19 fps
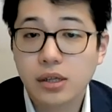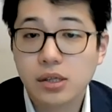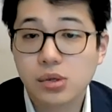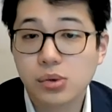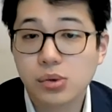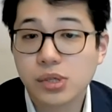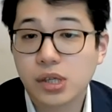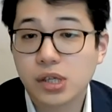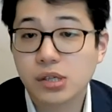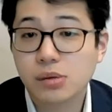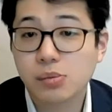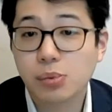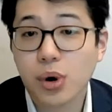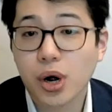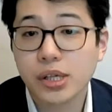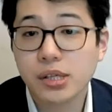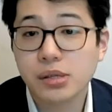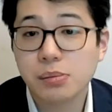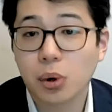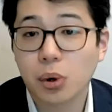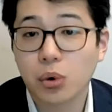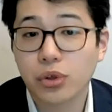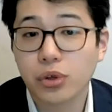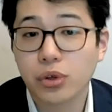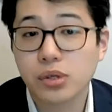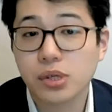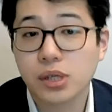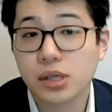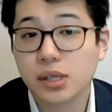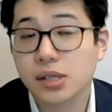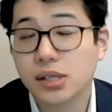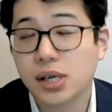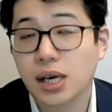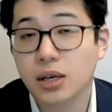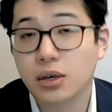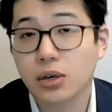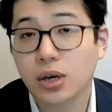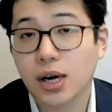This was expressed both using the
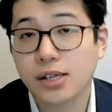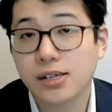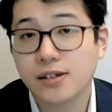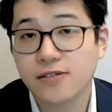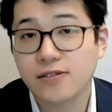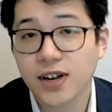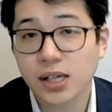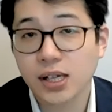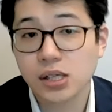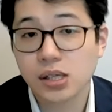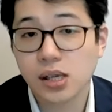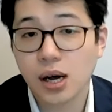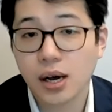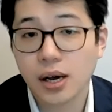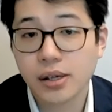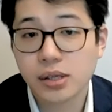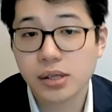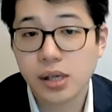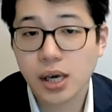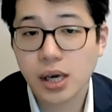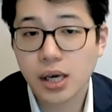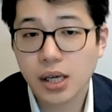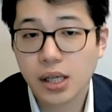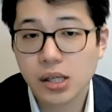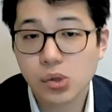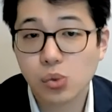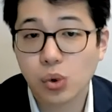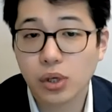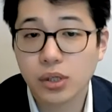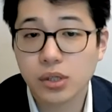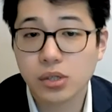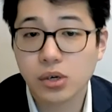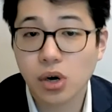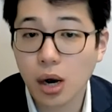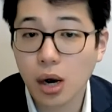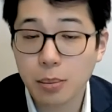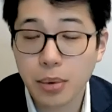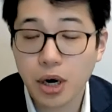standardized effect size as well as
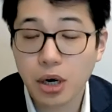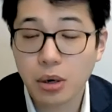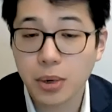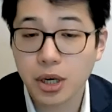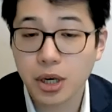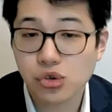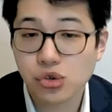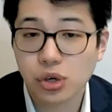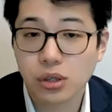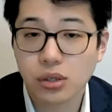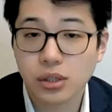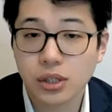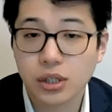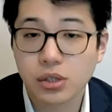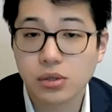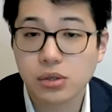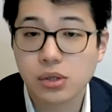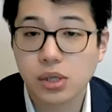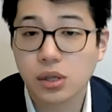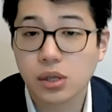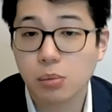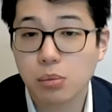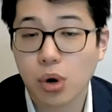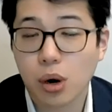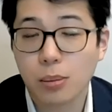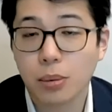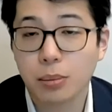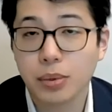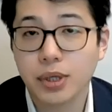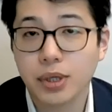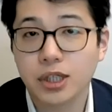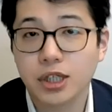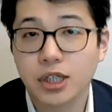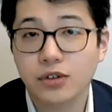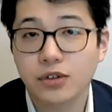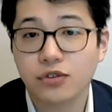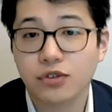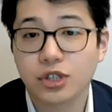non-parametrically using the
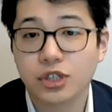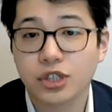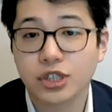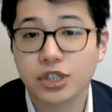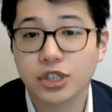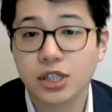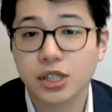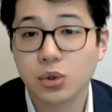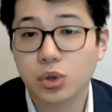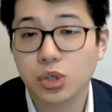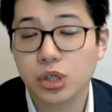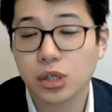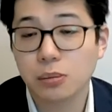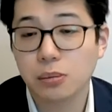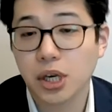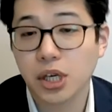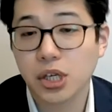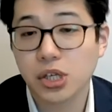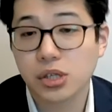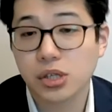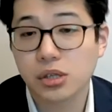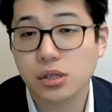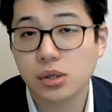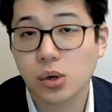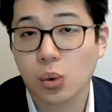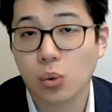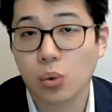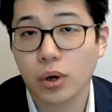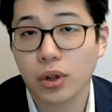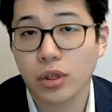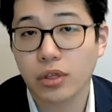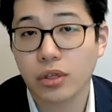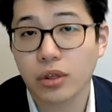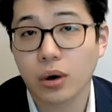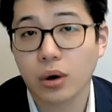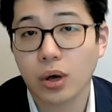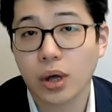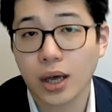probability for distinguishing patients
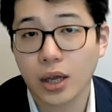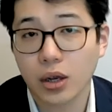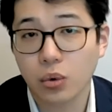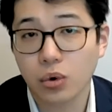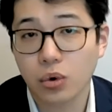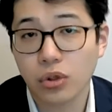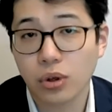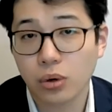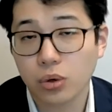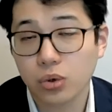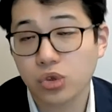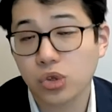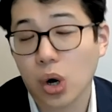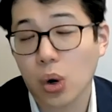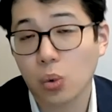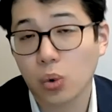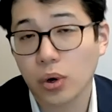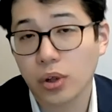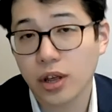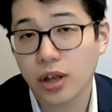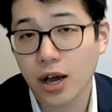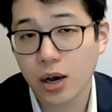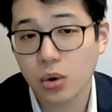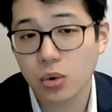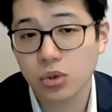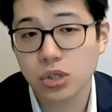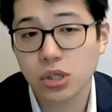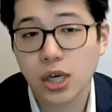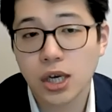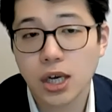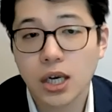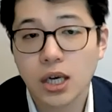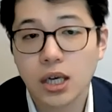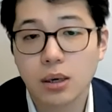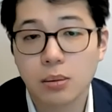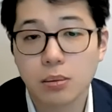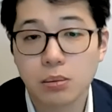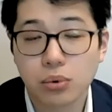with and those without
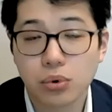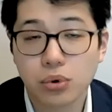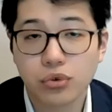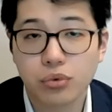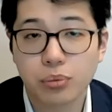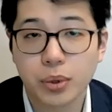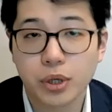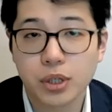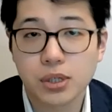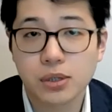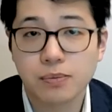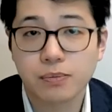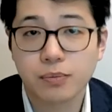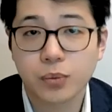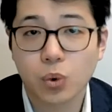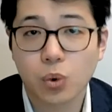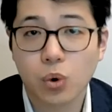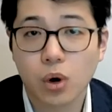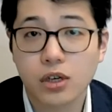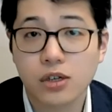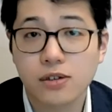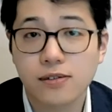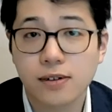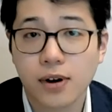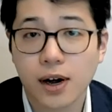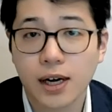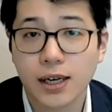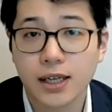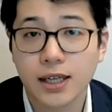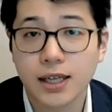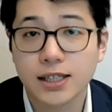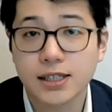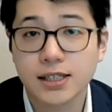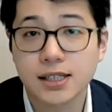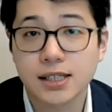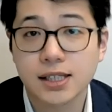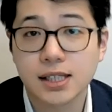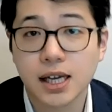improvement, quantified
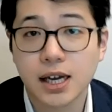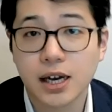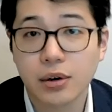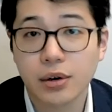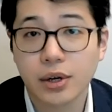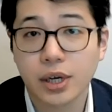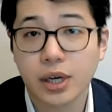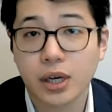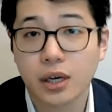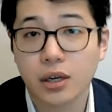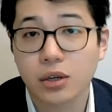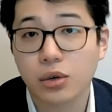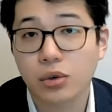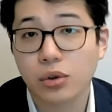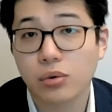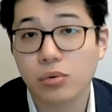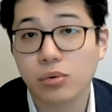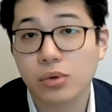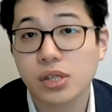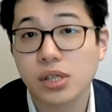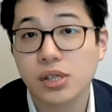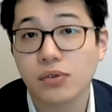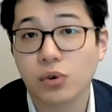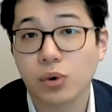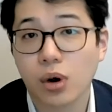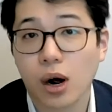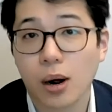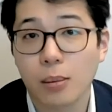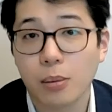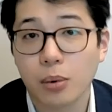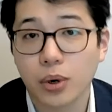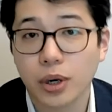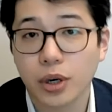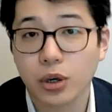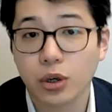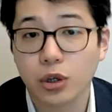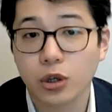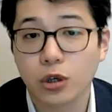as the area under the receiver
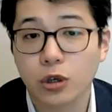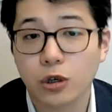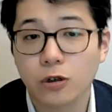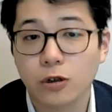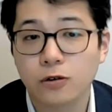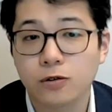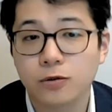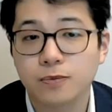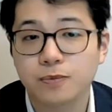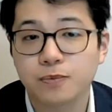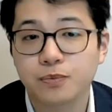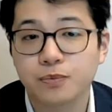operator curve.